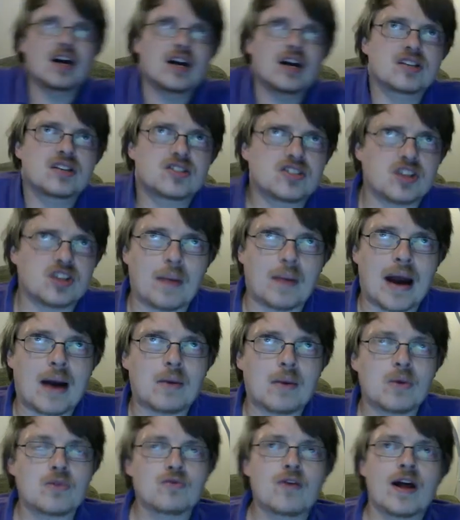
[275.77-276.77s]
somehow
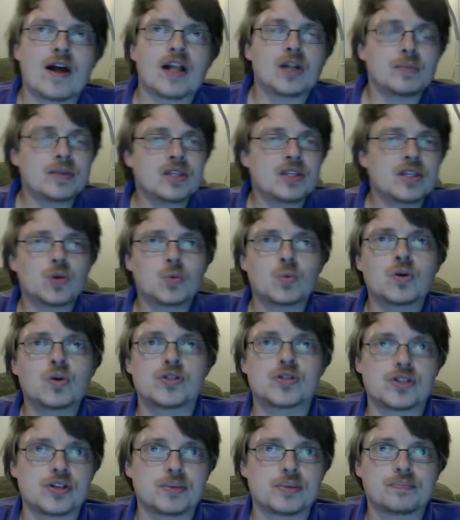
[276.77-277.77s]
a realm in the
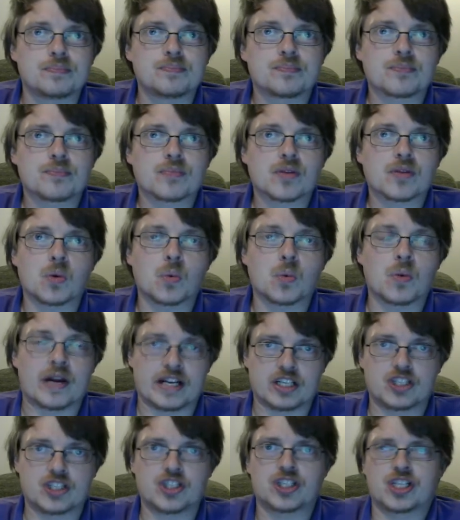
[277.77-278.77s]
wood
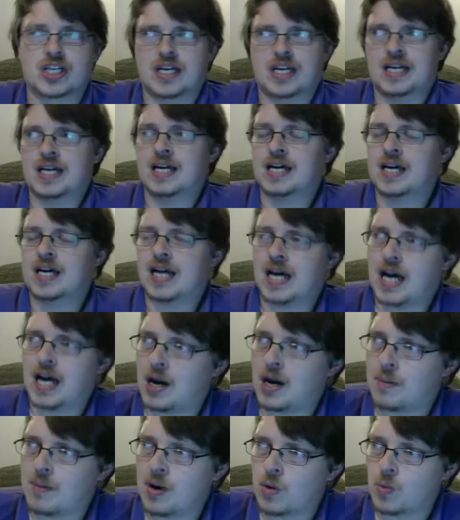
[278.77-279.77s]
which
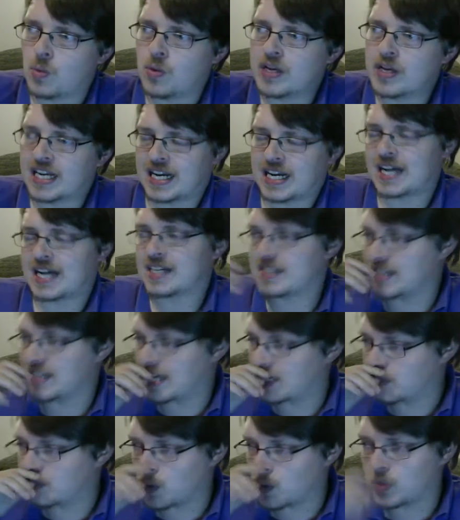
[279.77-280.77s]
we can access,
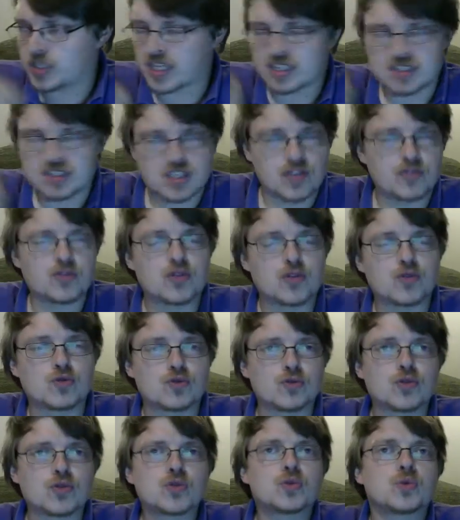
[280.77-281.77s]
but which has different
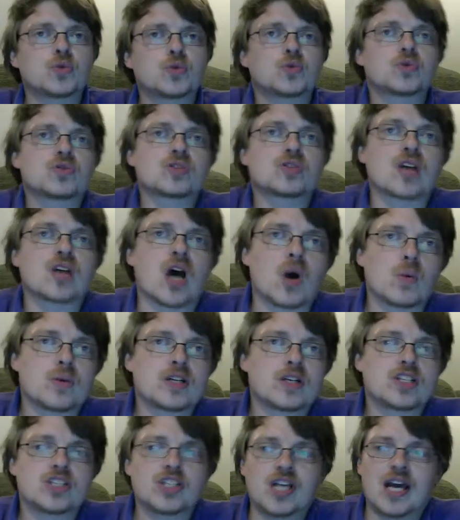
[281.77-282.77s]
rules,
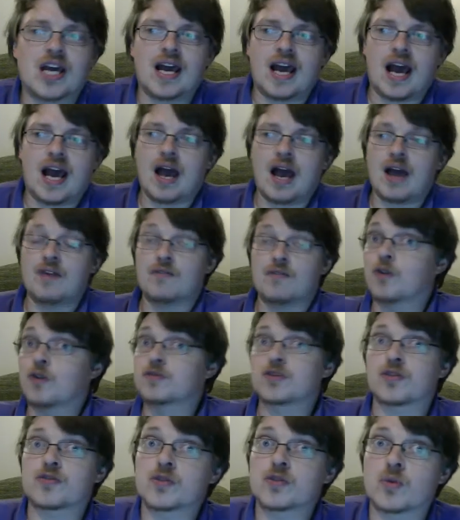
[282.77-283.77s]
which involves
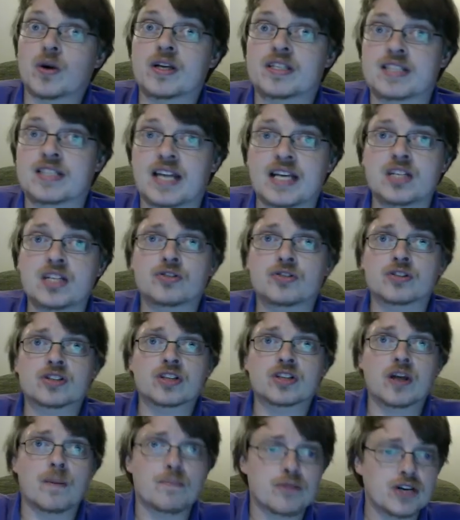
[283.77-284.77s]
often quite dangerous,
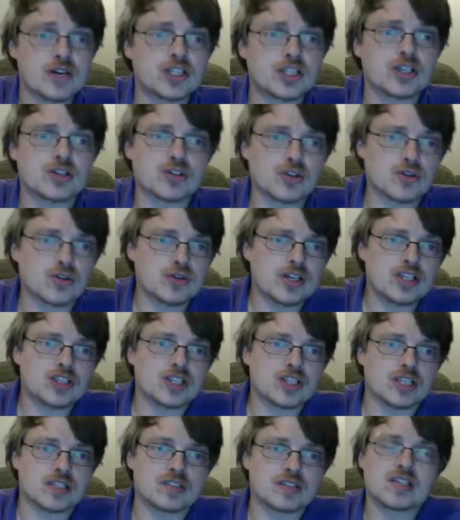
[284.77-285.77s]
capricious
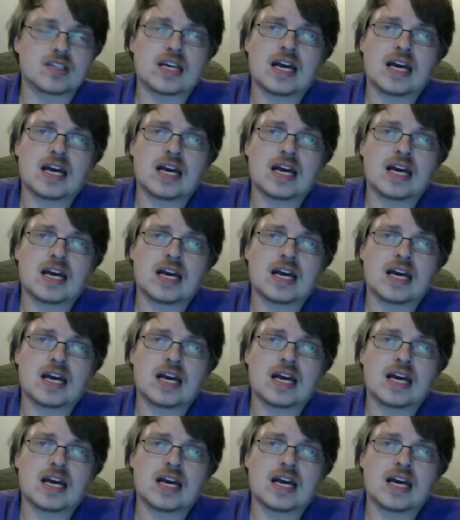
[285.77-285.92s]
creatures.